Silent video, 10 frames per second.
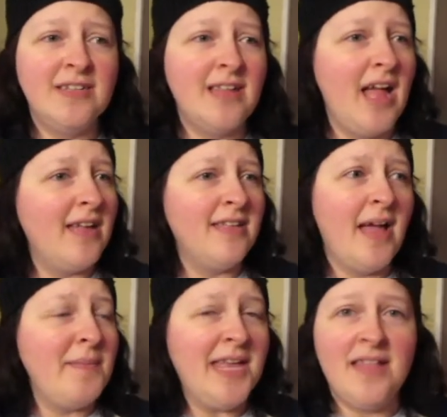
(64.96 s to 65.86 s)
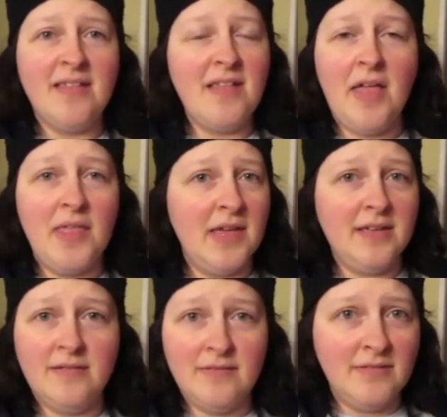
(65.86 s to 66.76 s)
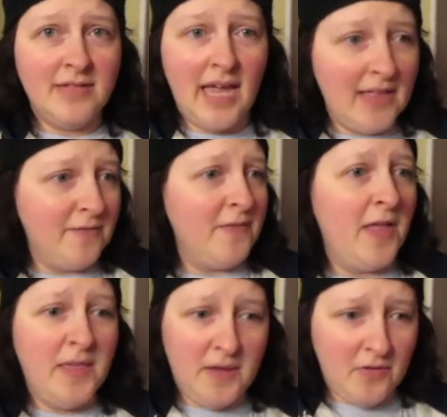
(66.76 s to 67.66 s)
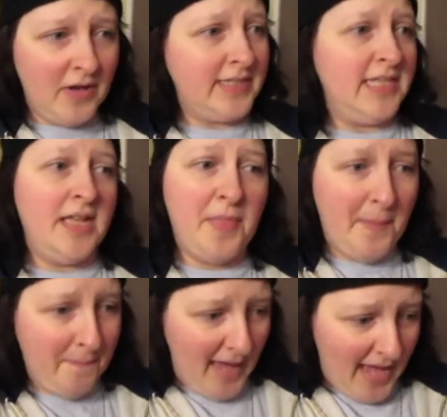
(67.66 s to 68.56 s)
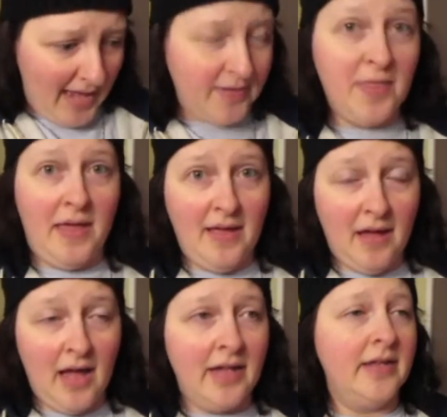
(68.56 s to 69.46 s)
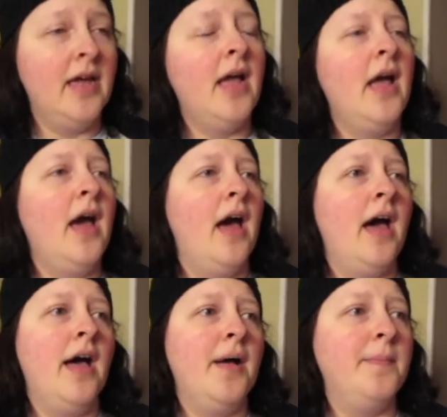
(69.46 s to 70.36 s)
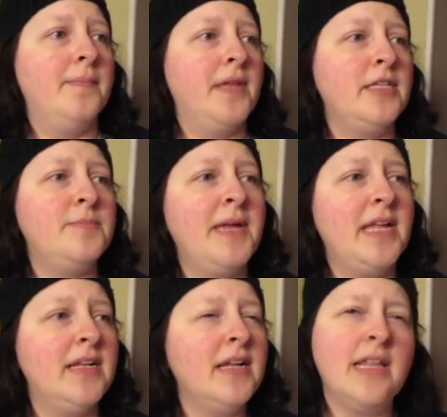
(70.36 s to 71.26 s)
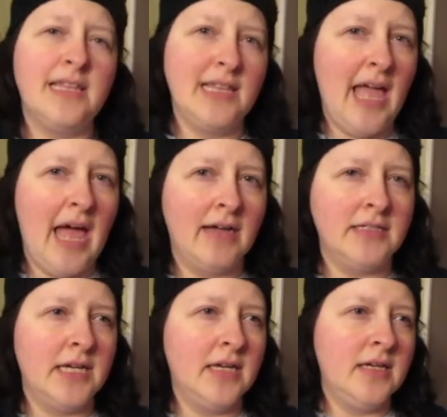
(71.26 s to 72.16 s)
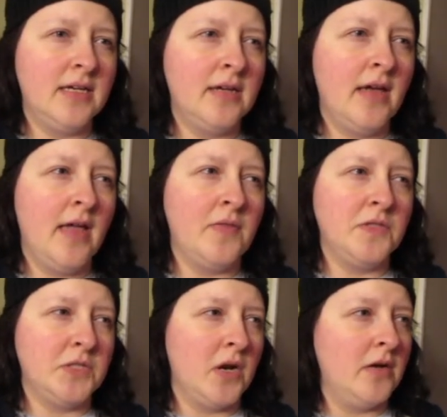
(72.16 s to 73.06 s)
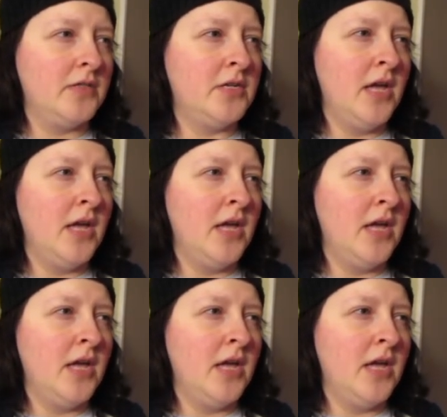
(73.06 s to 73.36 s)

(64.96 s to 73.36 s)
I mean, nothing negative, nothing crazy, nothing bad, thank God. It's been a little hectic at the start.